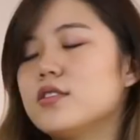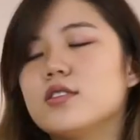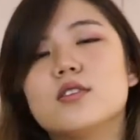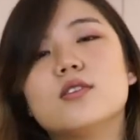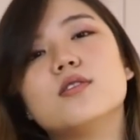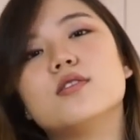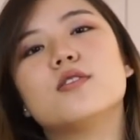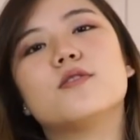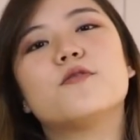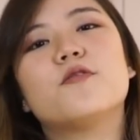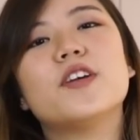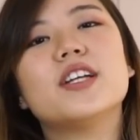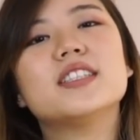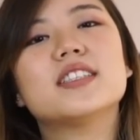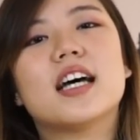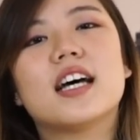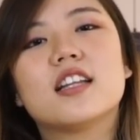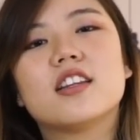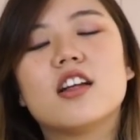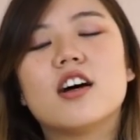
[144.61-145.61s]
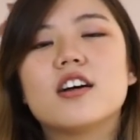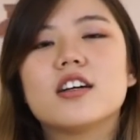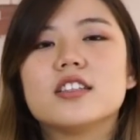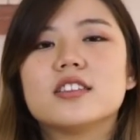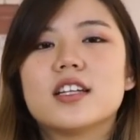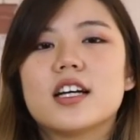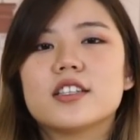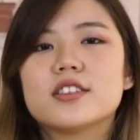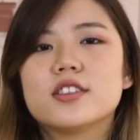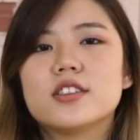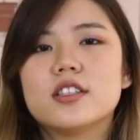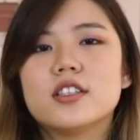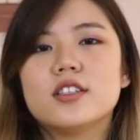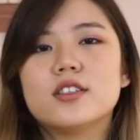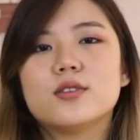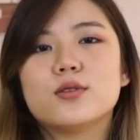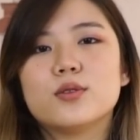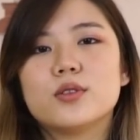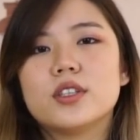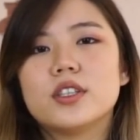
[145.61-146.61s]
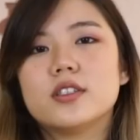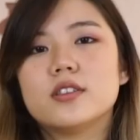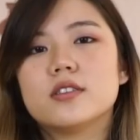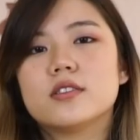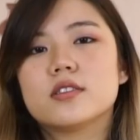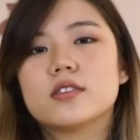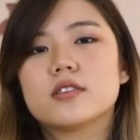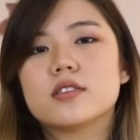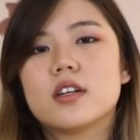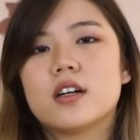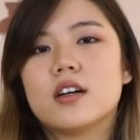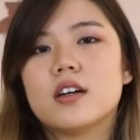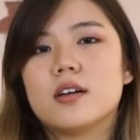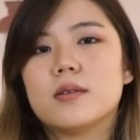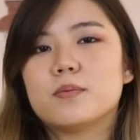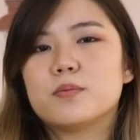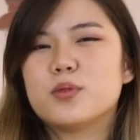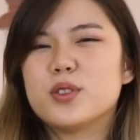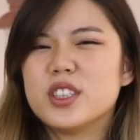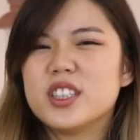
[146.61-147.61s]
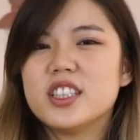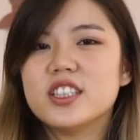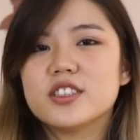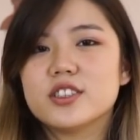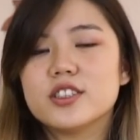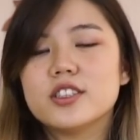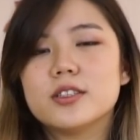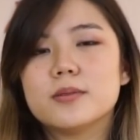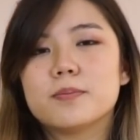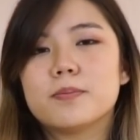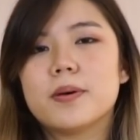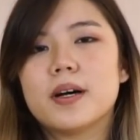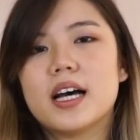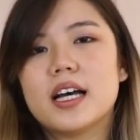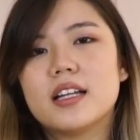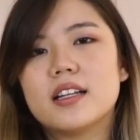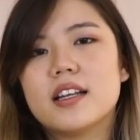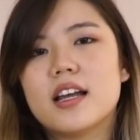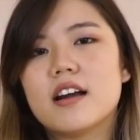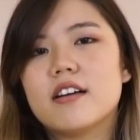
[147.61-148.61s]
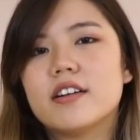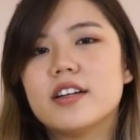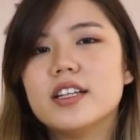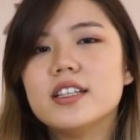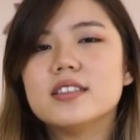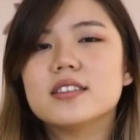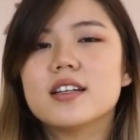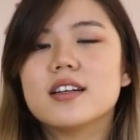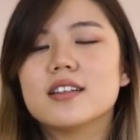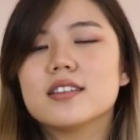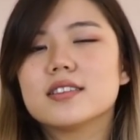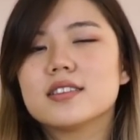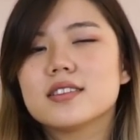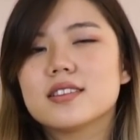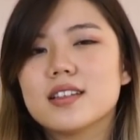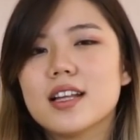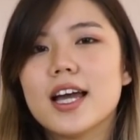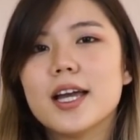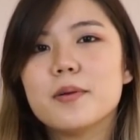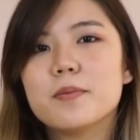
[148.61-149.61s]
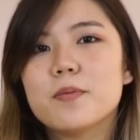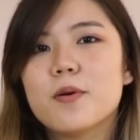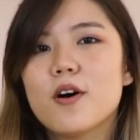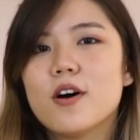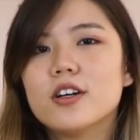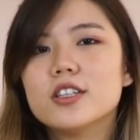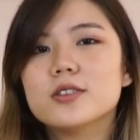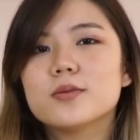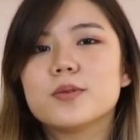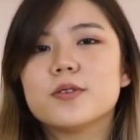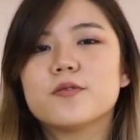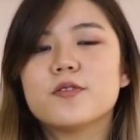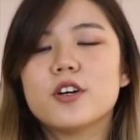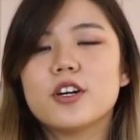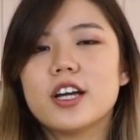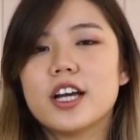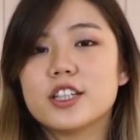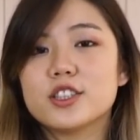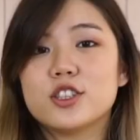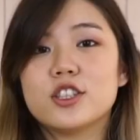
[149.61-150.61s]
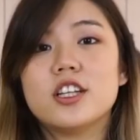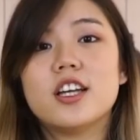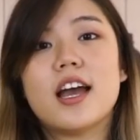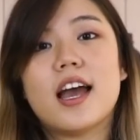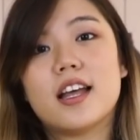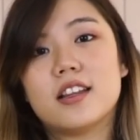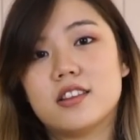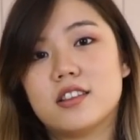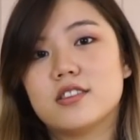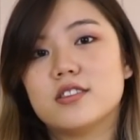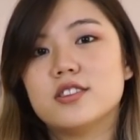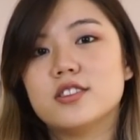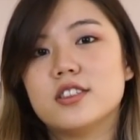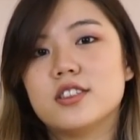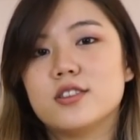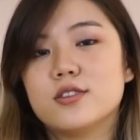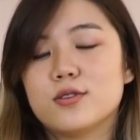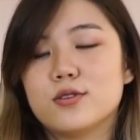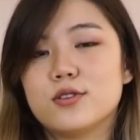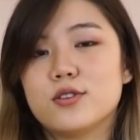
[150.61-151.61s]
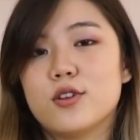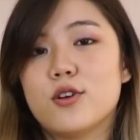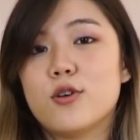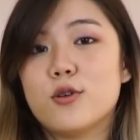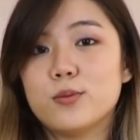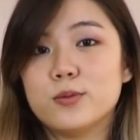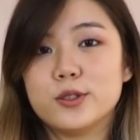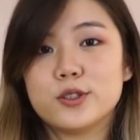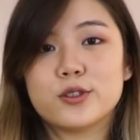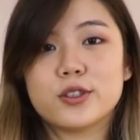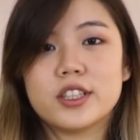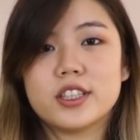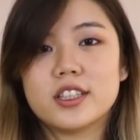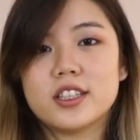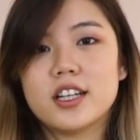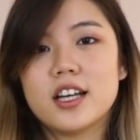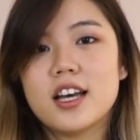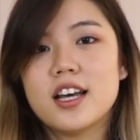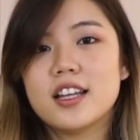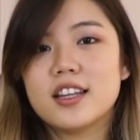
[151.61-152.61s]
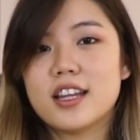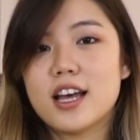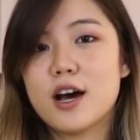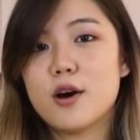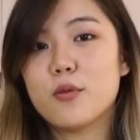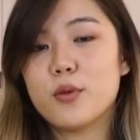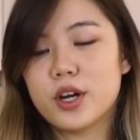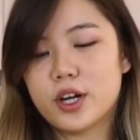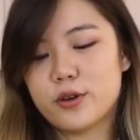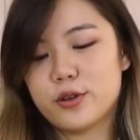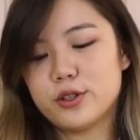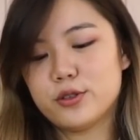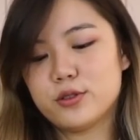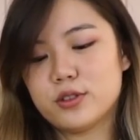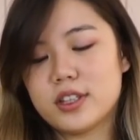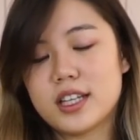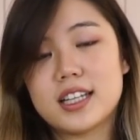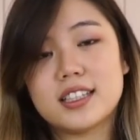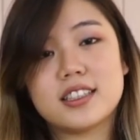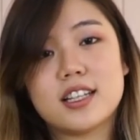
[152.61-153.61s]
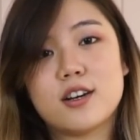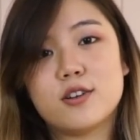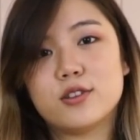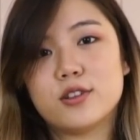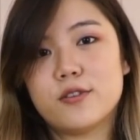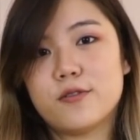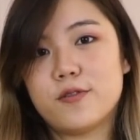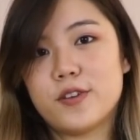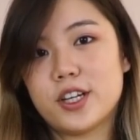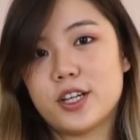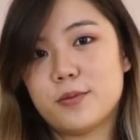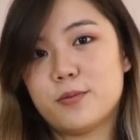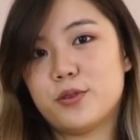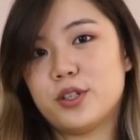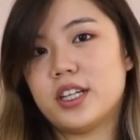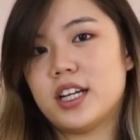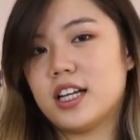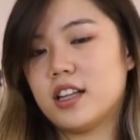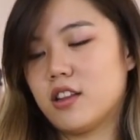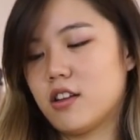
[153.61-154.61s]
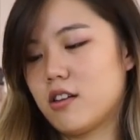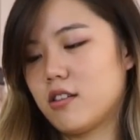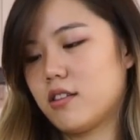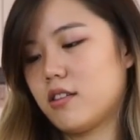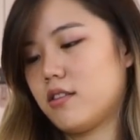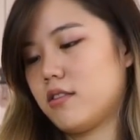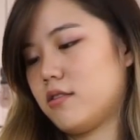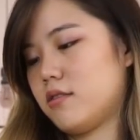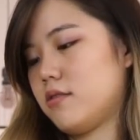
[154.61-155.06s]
So the face unlock is actually doing pretty good, but there is a slight pause before it actually enters into your home screen. Now we're going to test out the fingerprint unlock.